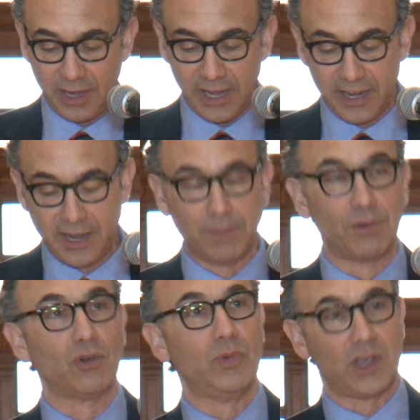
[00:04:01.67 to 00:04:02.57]
In
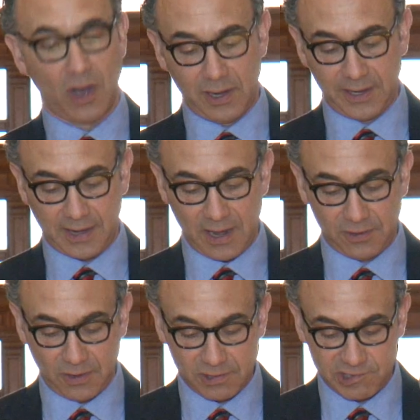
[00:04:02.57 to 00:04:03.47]
Hebrew, we call it
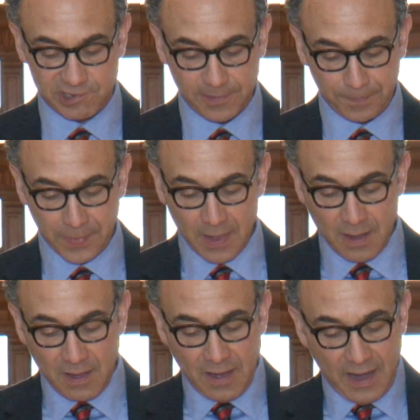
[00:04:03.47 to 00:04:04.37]
kadosh.
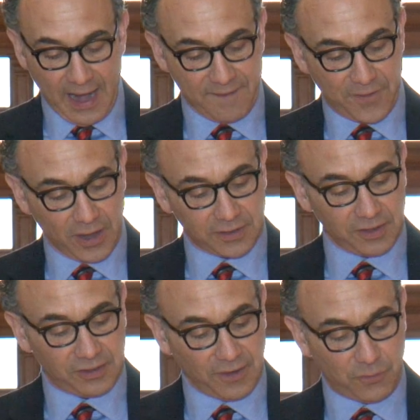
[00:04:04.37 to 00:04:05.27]
I felt
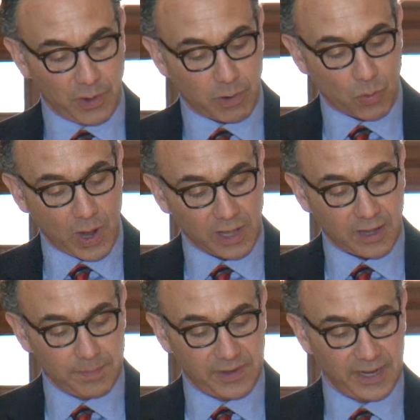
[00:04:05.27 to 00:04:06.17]
as if we were
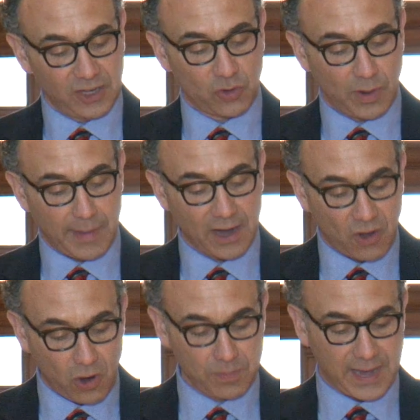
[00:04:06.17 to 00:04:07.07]
welcomed into a
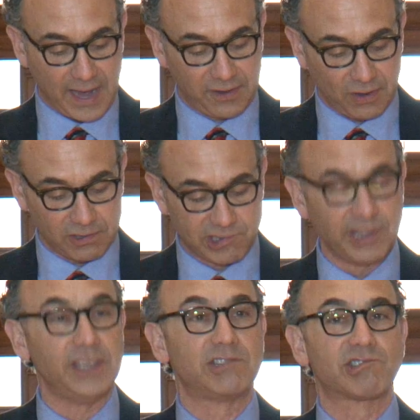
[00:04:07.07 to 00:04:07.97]
makom kadosh
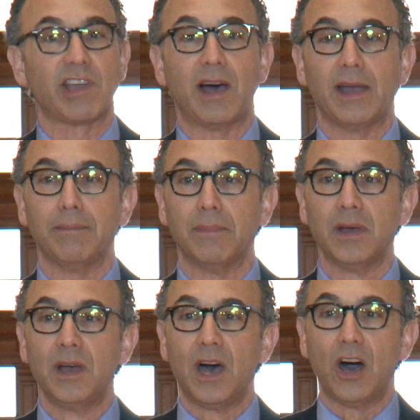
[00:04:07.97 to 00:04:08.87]
each time,
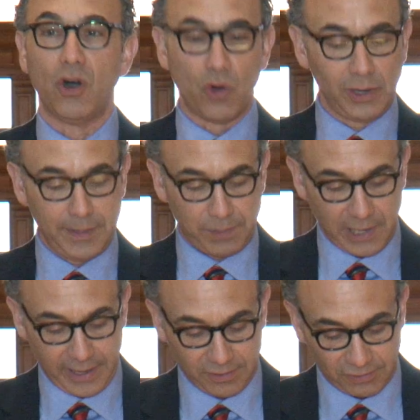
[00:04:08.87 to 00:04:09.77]
a holy
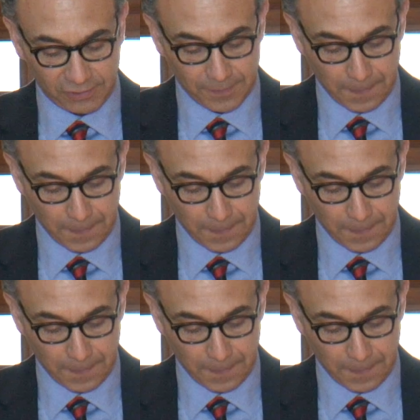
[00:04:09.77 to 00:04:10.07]
place.